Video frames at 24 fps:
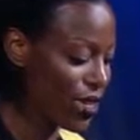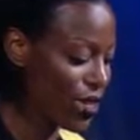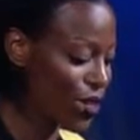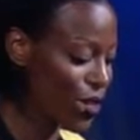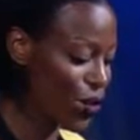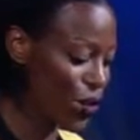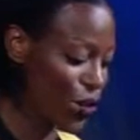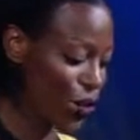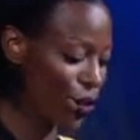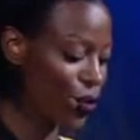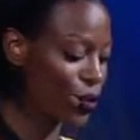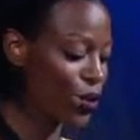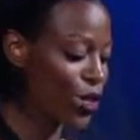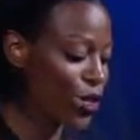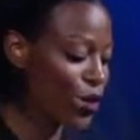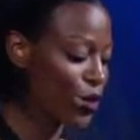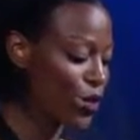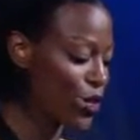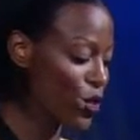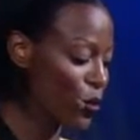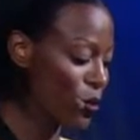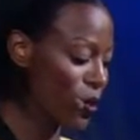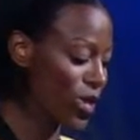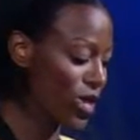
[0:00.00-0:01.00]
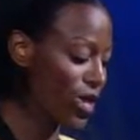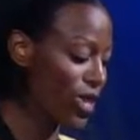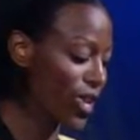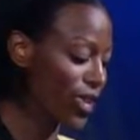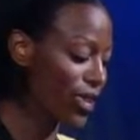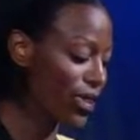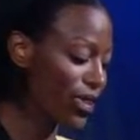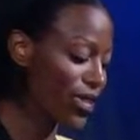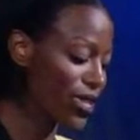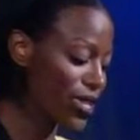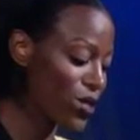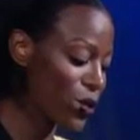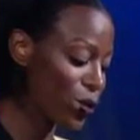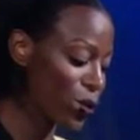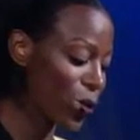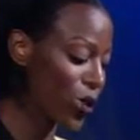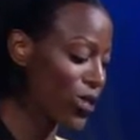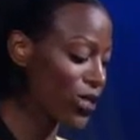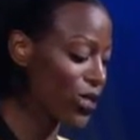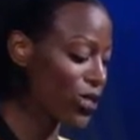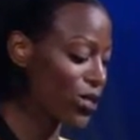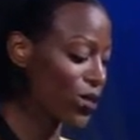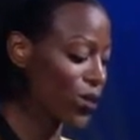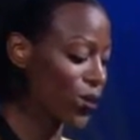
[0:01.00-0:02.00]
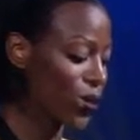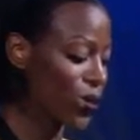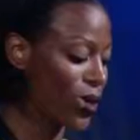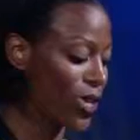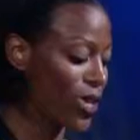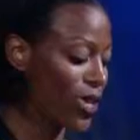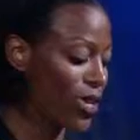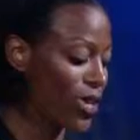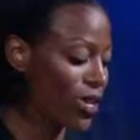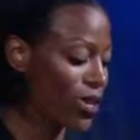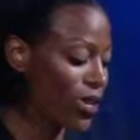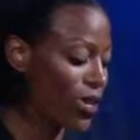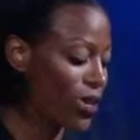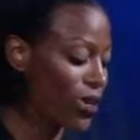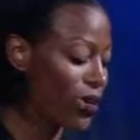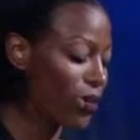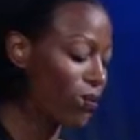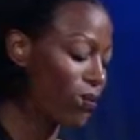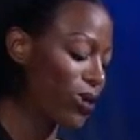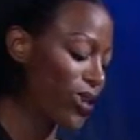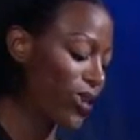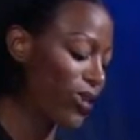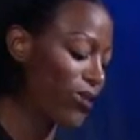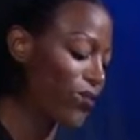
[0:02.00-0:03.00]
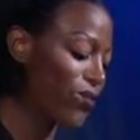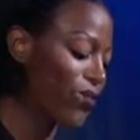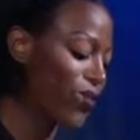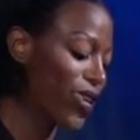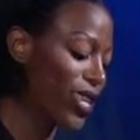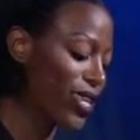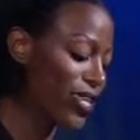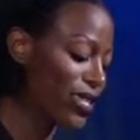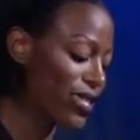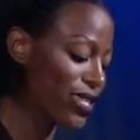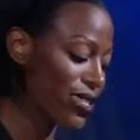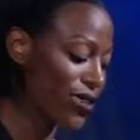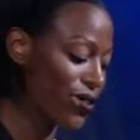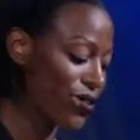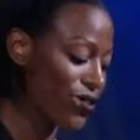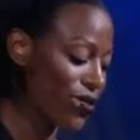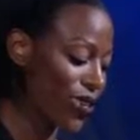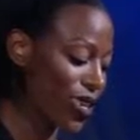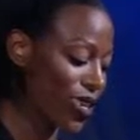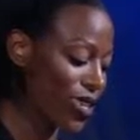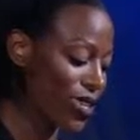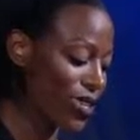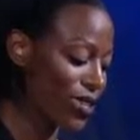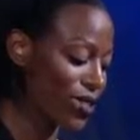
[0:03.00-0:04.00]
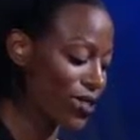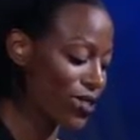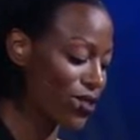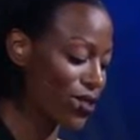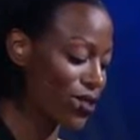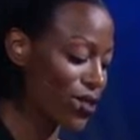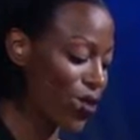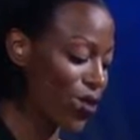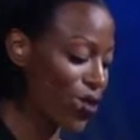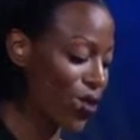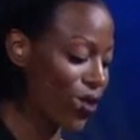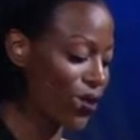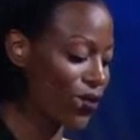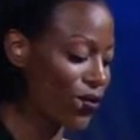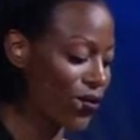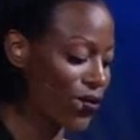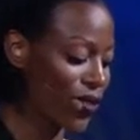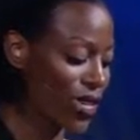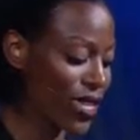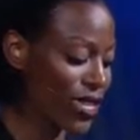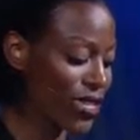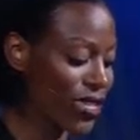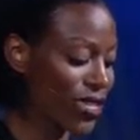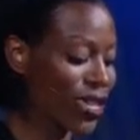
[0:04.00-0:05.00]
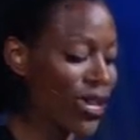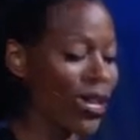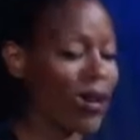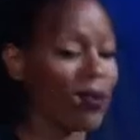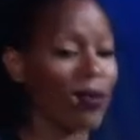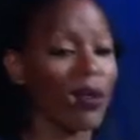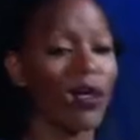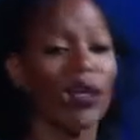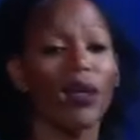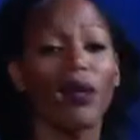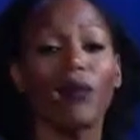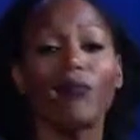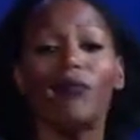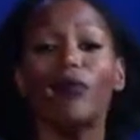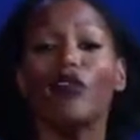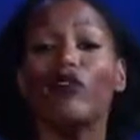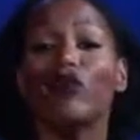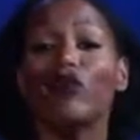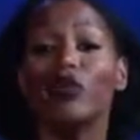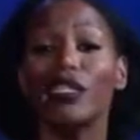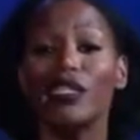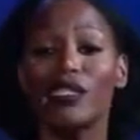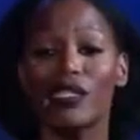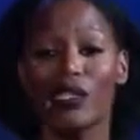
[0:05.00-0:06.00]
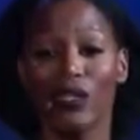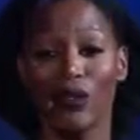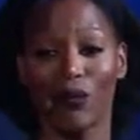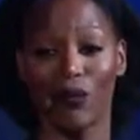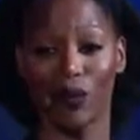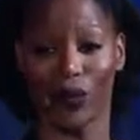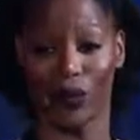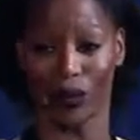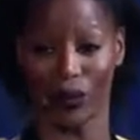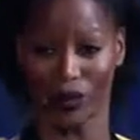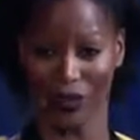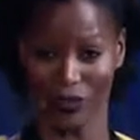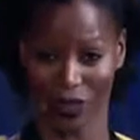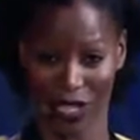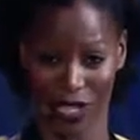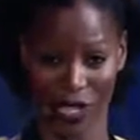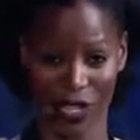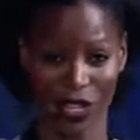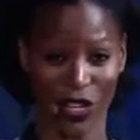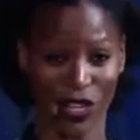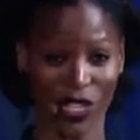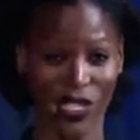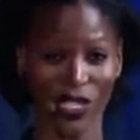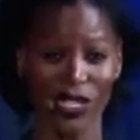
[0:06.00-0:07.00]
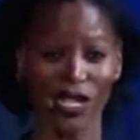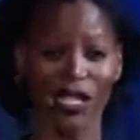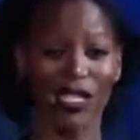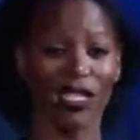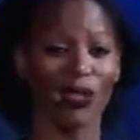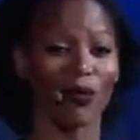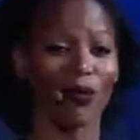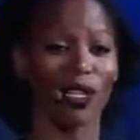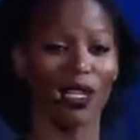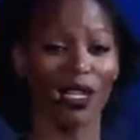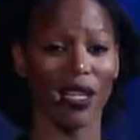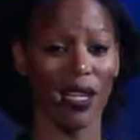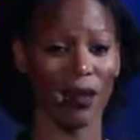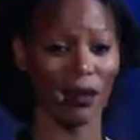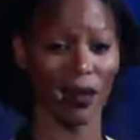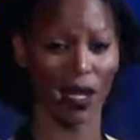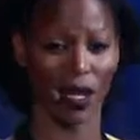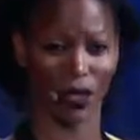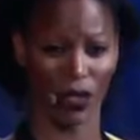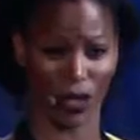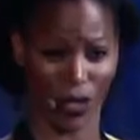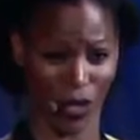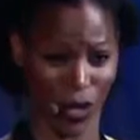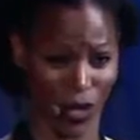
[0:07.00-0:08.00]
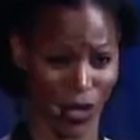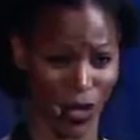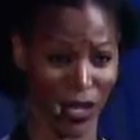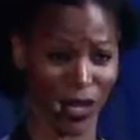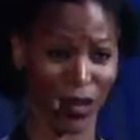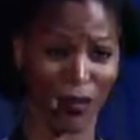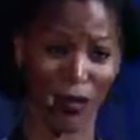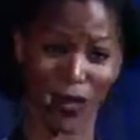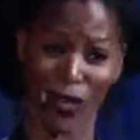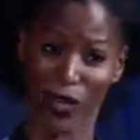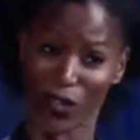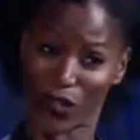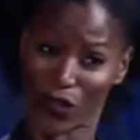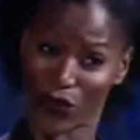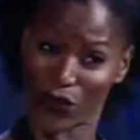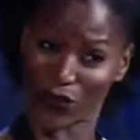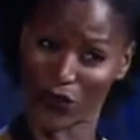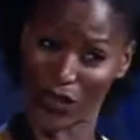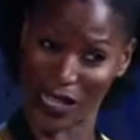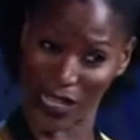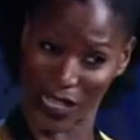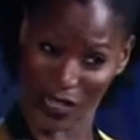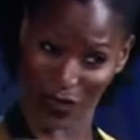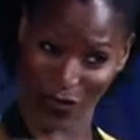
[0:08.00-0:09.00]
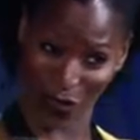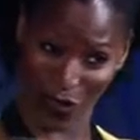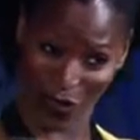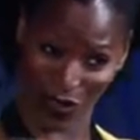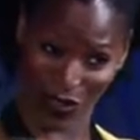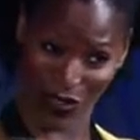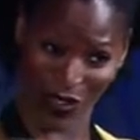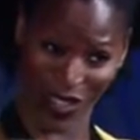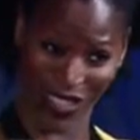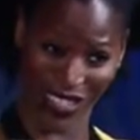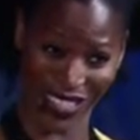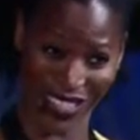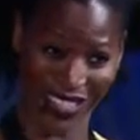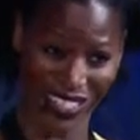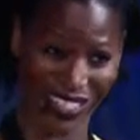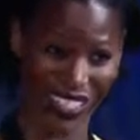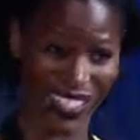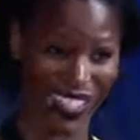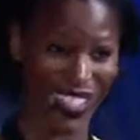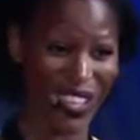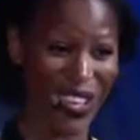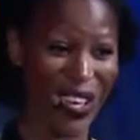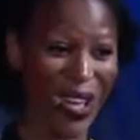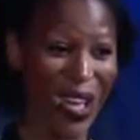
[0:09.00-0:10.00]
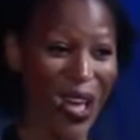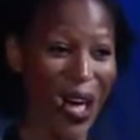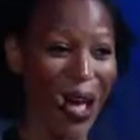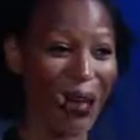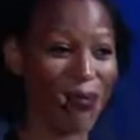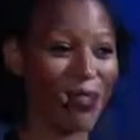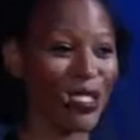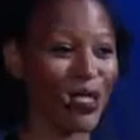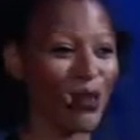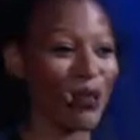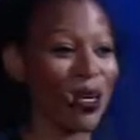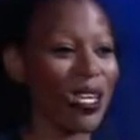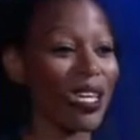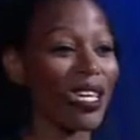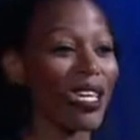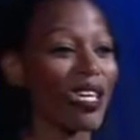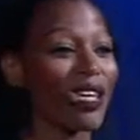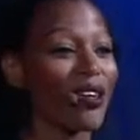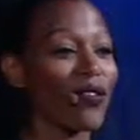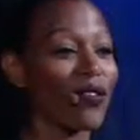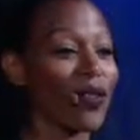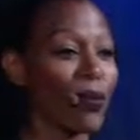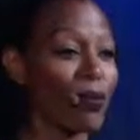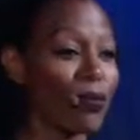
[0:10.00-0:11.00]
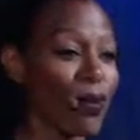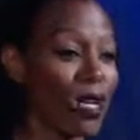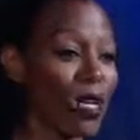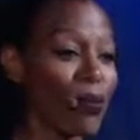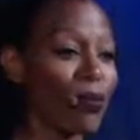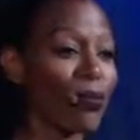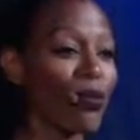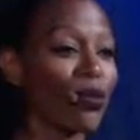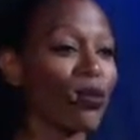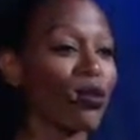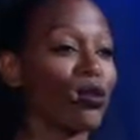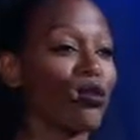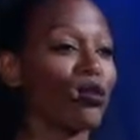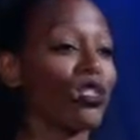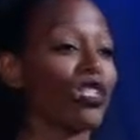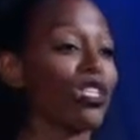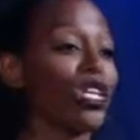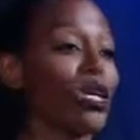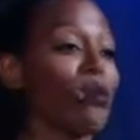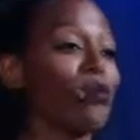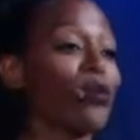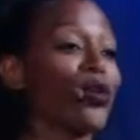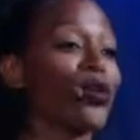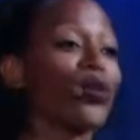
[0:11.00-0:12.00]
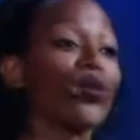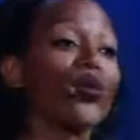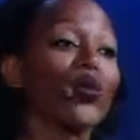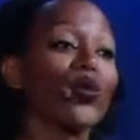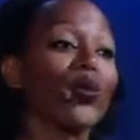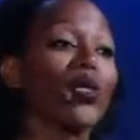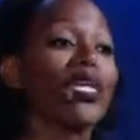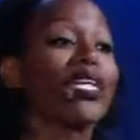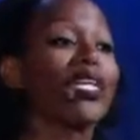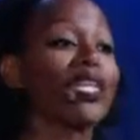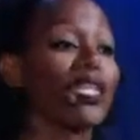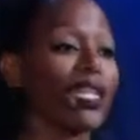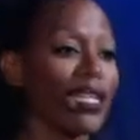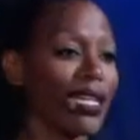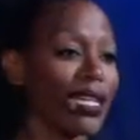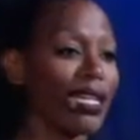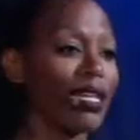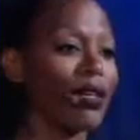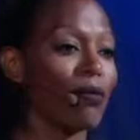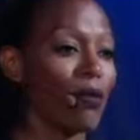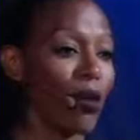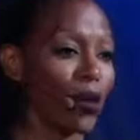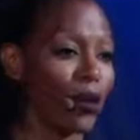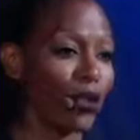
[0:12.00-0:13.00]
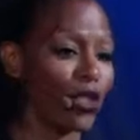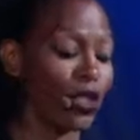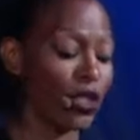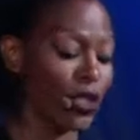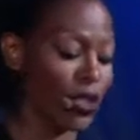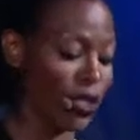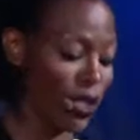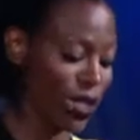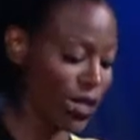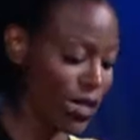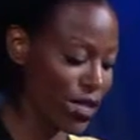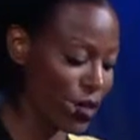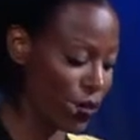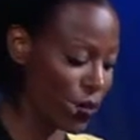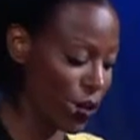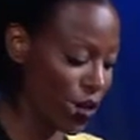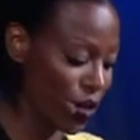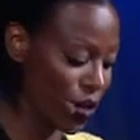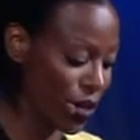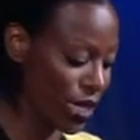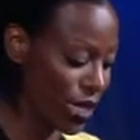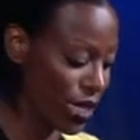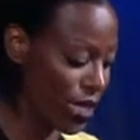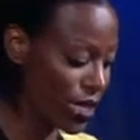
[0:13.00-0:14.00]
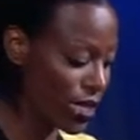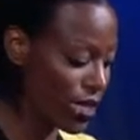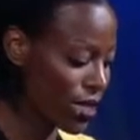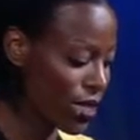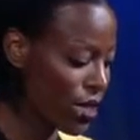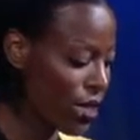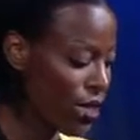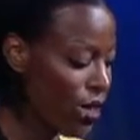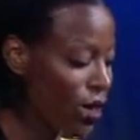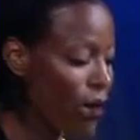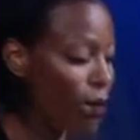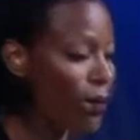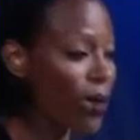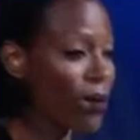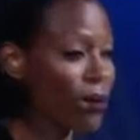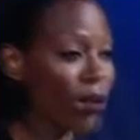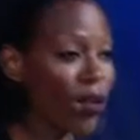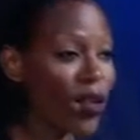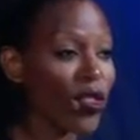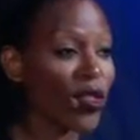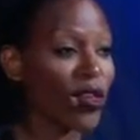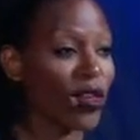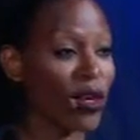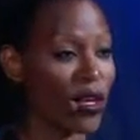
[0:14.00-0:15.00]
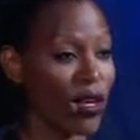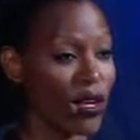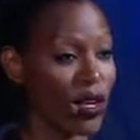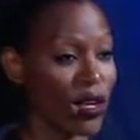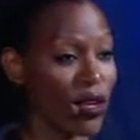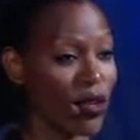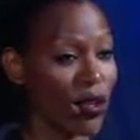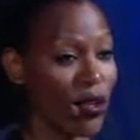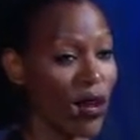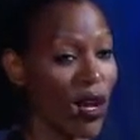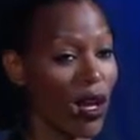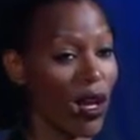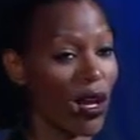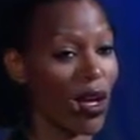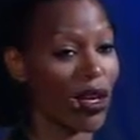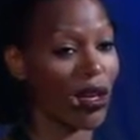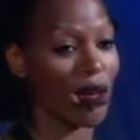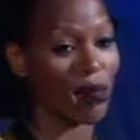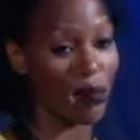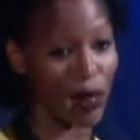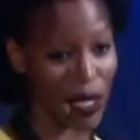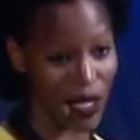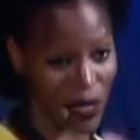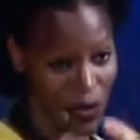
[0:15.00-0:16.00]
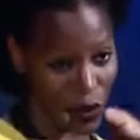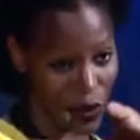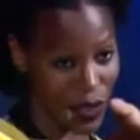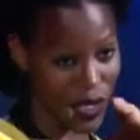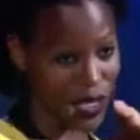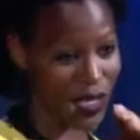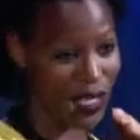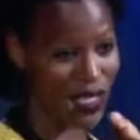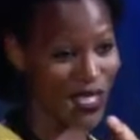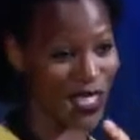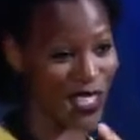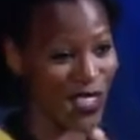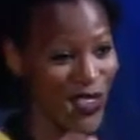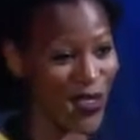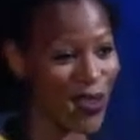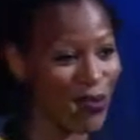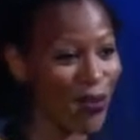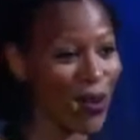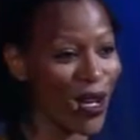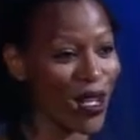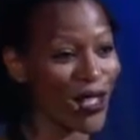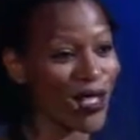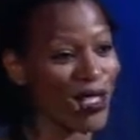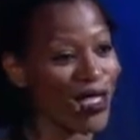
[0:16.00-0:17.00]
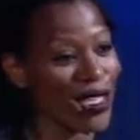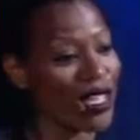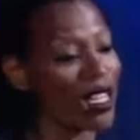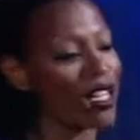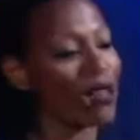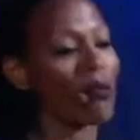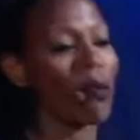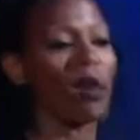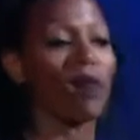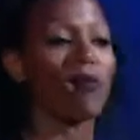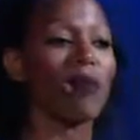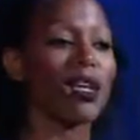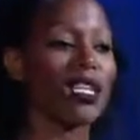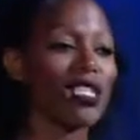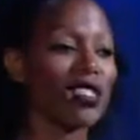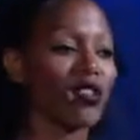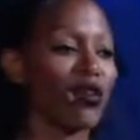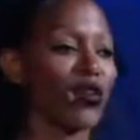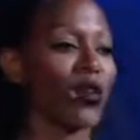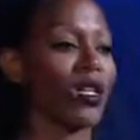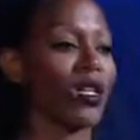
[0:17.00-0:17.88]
To whom do you speak at least once a week, be it face-to-face or on FaceTime? Be reasonable in your assessment. I'm not talking about your Facebook friends. I'm speaking of the people who shape your weekly emotional experience. My mother in Accra, my twin sister in Boston, my best